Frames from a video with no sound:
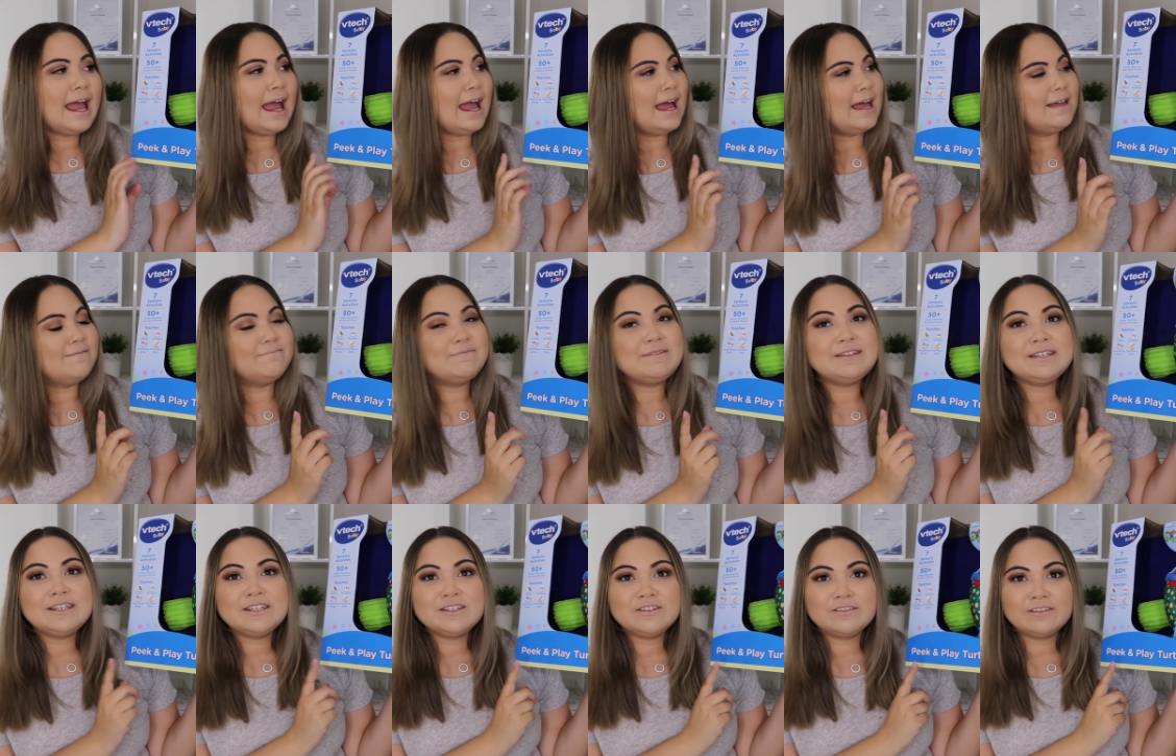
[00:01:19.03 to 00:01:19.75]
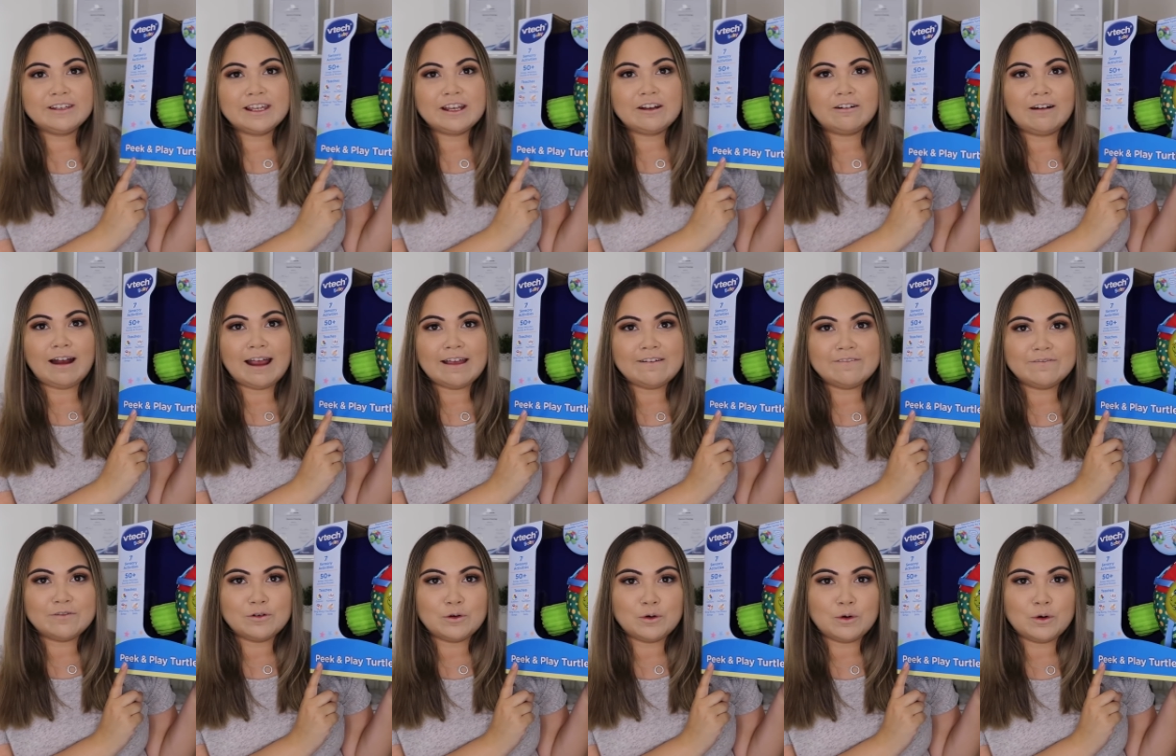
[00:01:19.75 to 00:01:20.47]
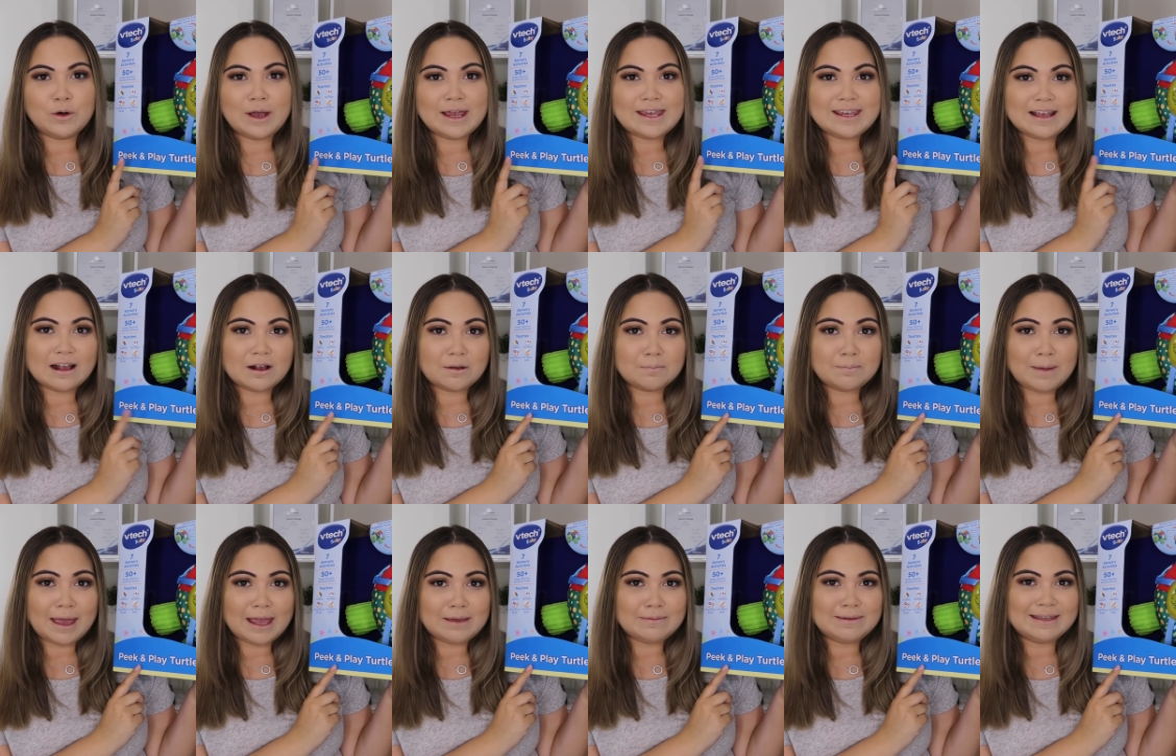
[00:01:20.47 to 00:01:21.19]
Um, this is really great for young
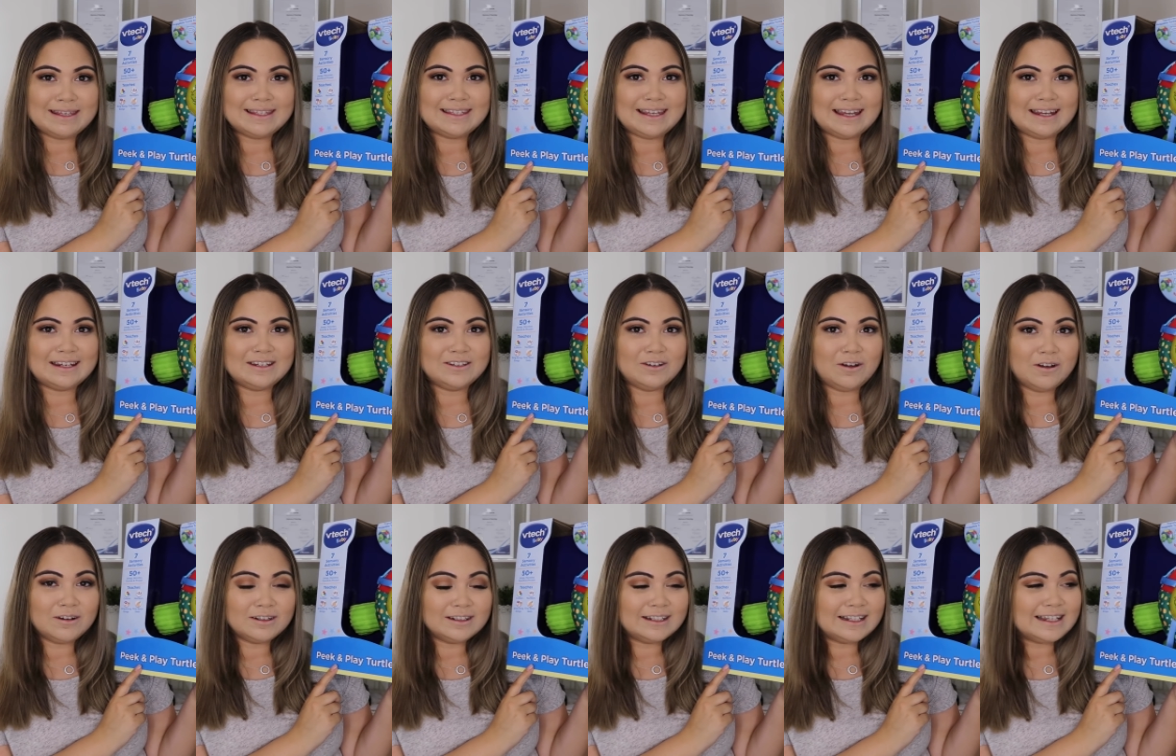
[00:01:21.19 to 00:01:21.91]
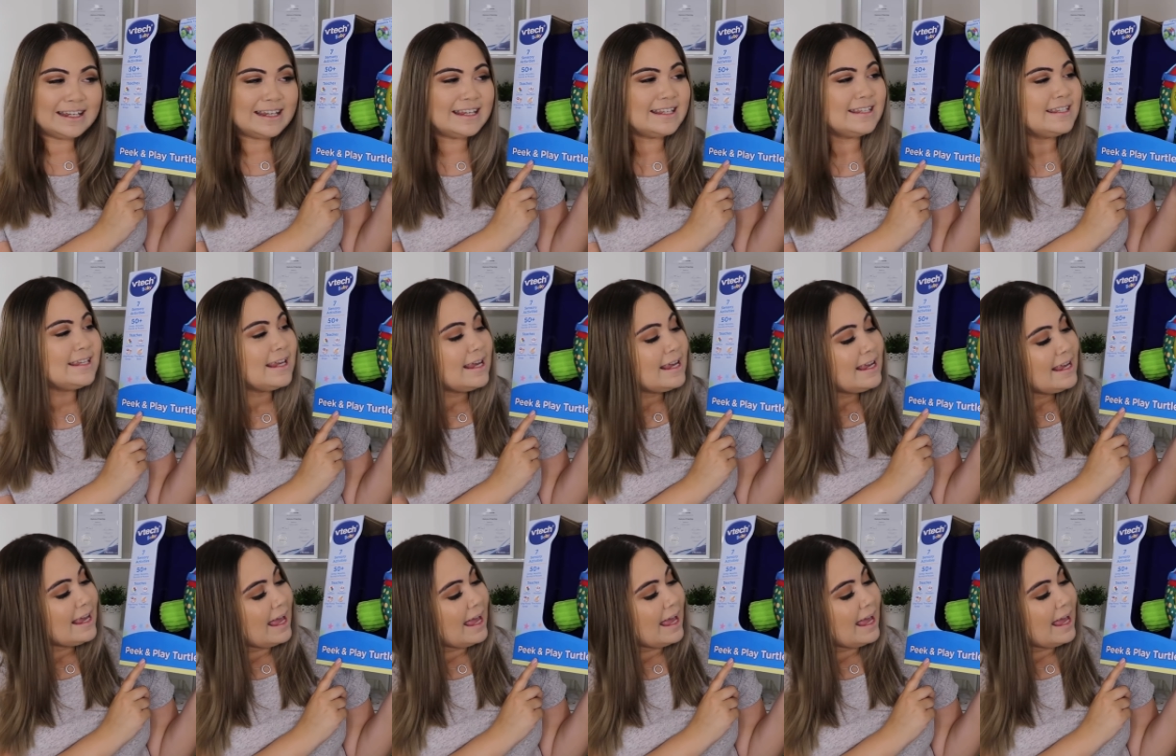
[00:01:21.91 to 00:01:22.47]
babies and toddlers.